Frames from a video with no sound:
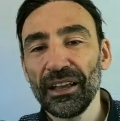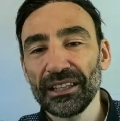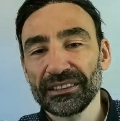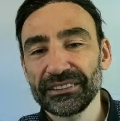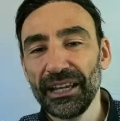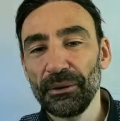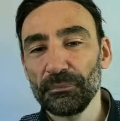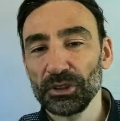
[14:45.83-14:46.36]

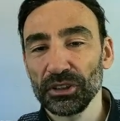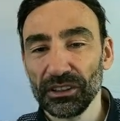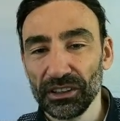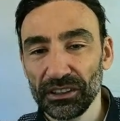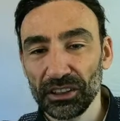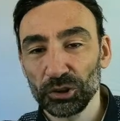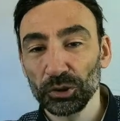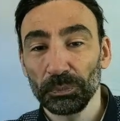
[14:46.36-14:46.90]
assumption that
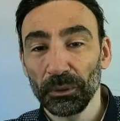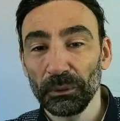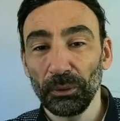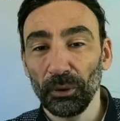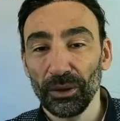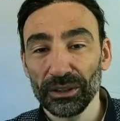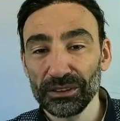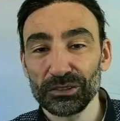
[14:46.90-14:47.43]
the two
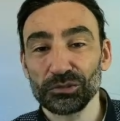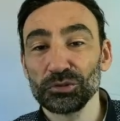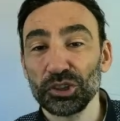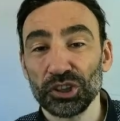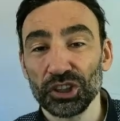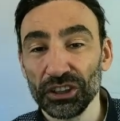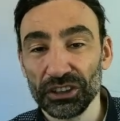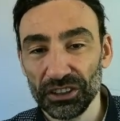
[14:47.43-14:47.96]
people want to
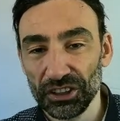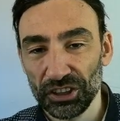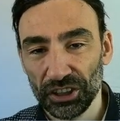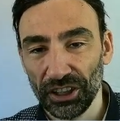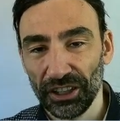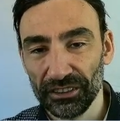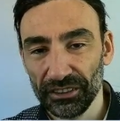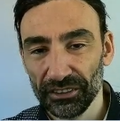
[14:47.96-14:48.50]
cheat each
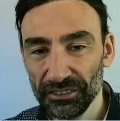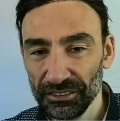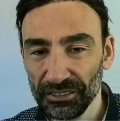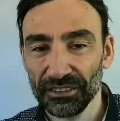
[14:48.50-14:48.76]
other.